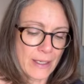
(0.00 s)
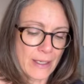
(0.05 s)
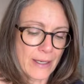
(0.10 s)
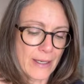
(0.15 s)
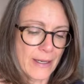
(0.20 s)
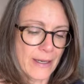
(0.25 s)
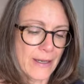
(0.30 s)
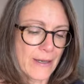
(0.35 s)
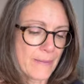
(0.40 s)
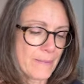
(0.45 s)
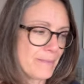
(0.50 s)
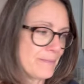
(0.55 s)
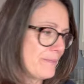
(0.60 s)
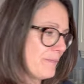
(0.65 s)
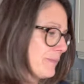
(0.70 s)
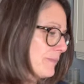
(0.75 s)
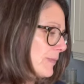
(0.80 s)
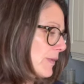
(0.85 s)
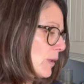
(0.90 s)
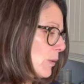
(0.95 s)

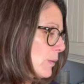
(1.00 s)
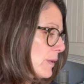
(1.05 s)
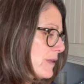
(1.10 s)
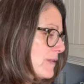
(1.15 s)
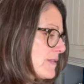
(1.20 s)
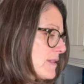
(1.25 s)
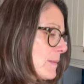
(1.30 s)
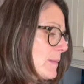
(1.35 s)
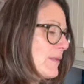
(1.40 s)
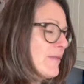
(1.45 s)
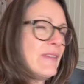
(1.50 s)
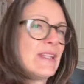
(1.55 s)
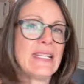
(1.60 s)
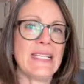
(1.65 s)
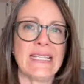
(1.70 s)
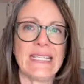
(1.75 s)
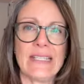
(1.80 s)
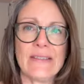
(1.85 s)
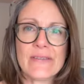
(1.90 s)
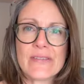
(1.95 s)
with some of the
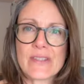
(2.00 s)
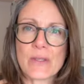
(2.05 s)
leaves.